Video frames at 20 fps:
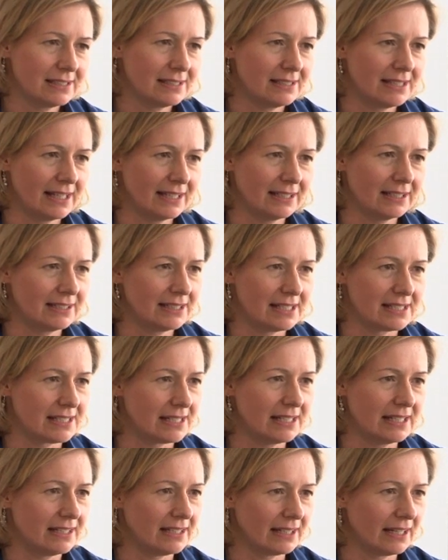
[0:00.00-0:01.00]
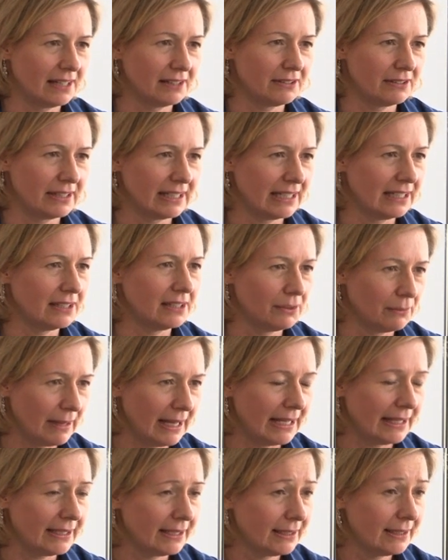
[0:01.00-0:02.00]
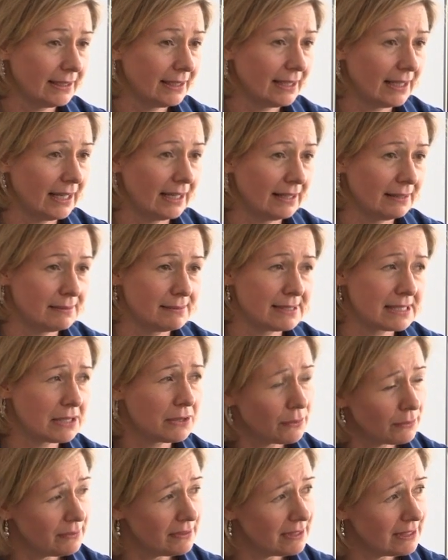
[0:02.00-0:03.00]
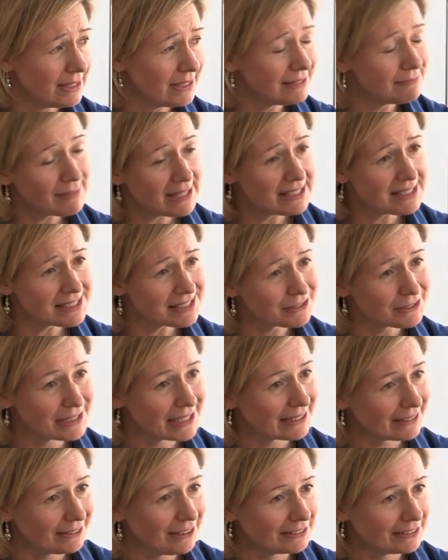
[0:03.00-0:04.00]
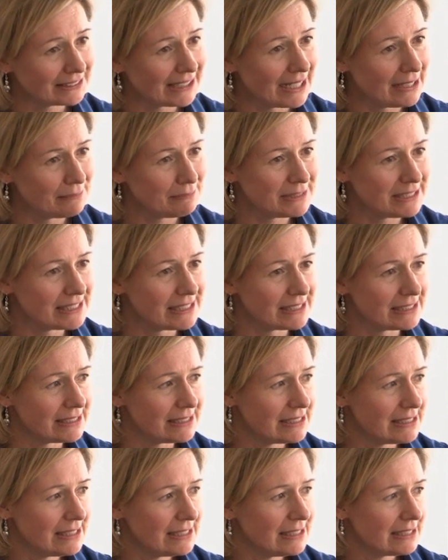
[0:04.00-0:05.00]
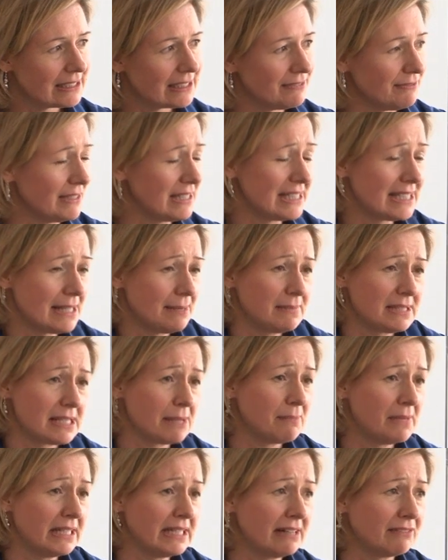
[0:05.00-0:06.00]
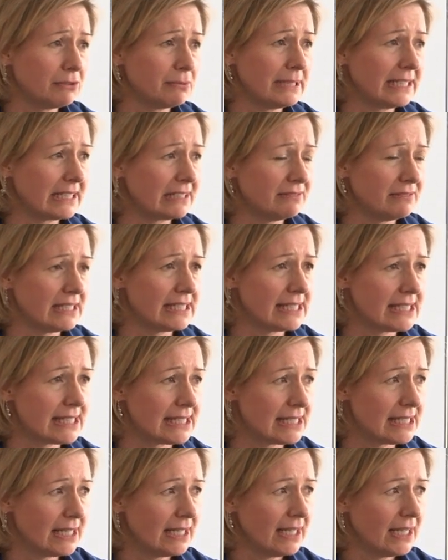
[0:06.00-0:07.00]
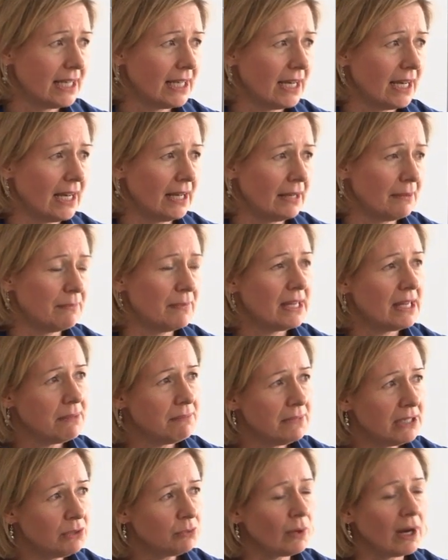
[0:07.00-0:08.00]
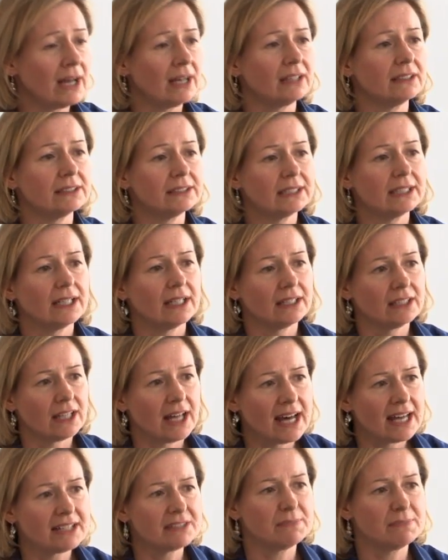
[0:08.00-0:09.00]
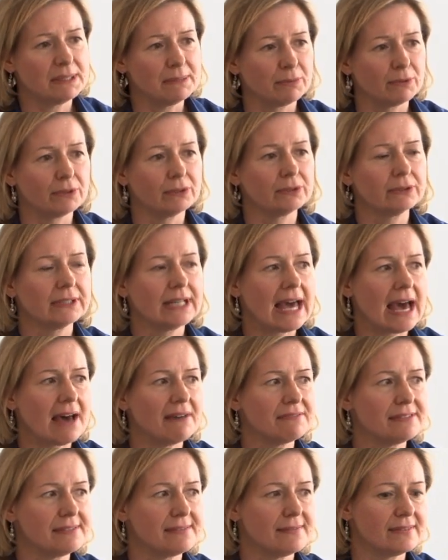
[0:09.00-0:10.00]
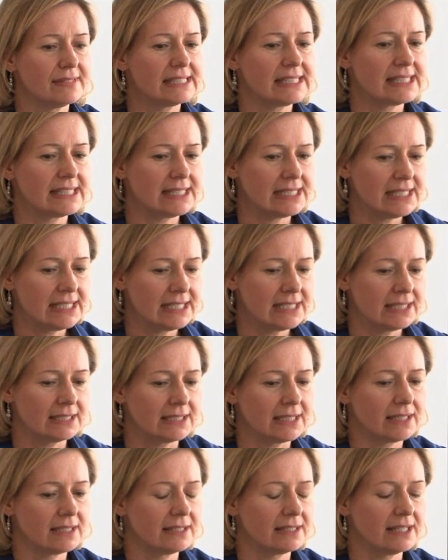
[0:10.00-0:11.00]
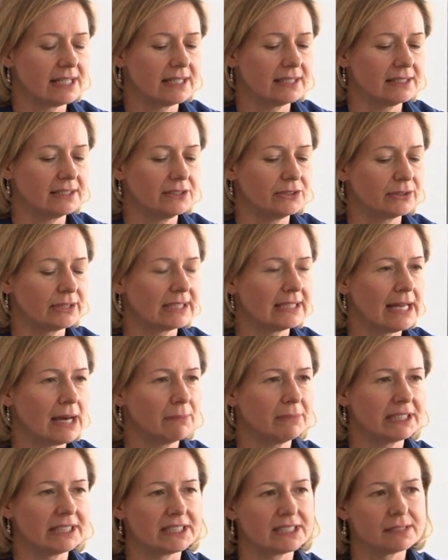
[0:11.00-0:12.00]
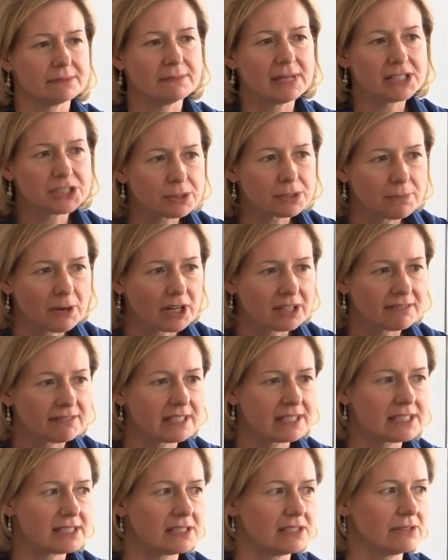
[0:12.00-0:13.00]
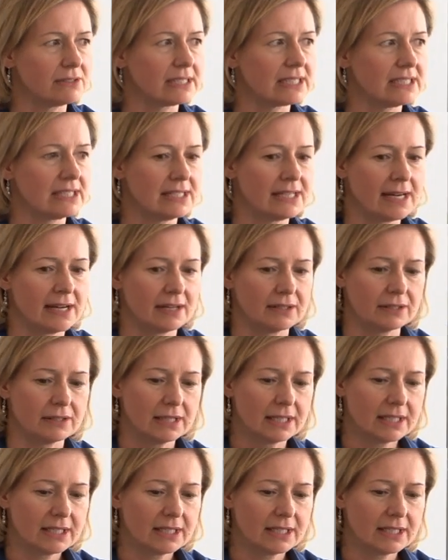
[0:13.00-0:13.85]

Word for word: that it does anything other than get in the way. Uh, so it may still take a long time to convince them. Some may never be convinced. Um, meanwhile, a lot of people have seen that you can now begin to measure part of this. You can now